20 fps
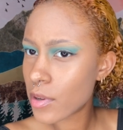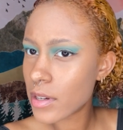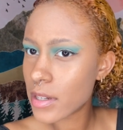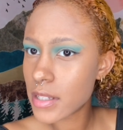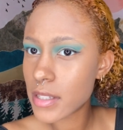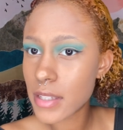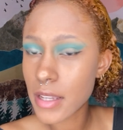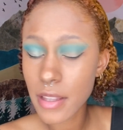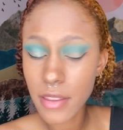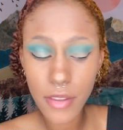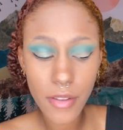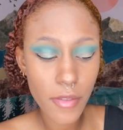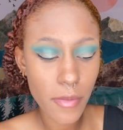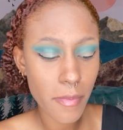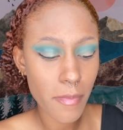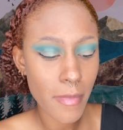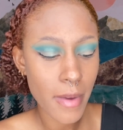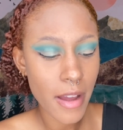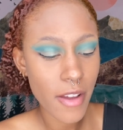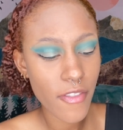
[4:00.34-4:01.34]
Set
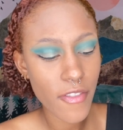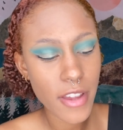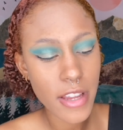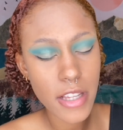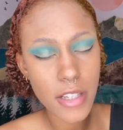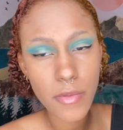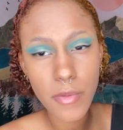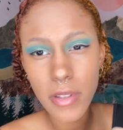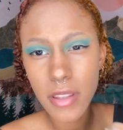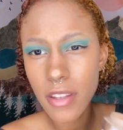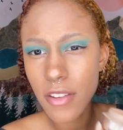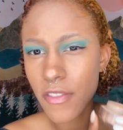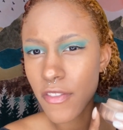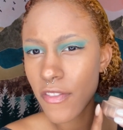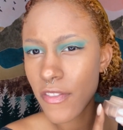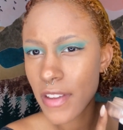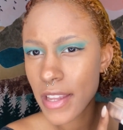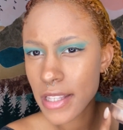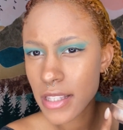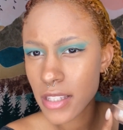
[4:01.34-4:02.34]
my face with the
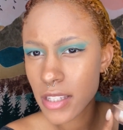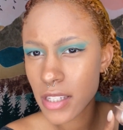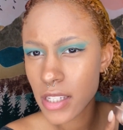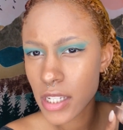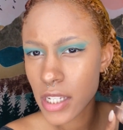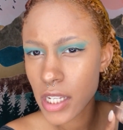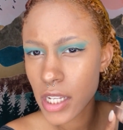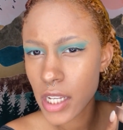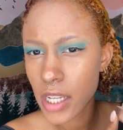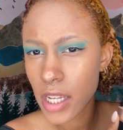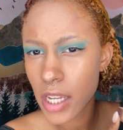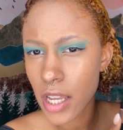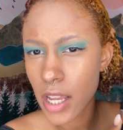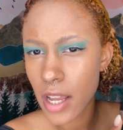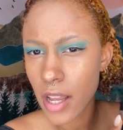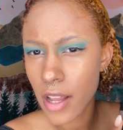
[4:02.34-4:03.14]
Fenty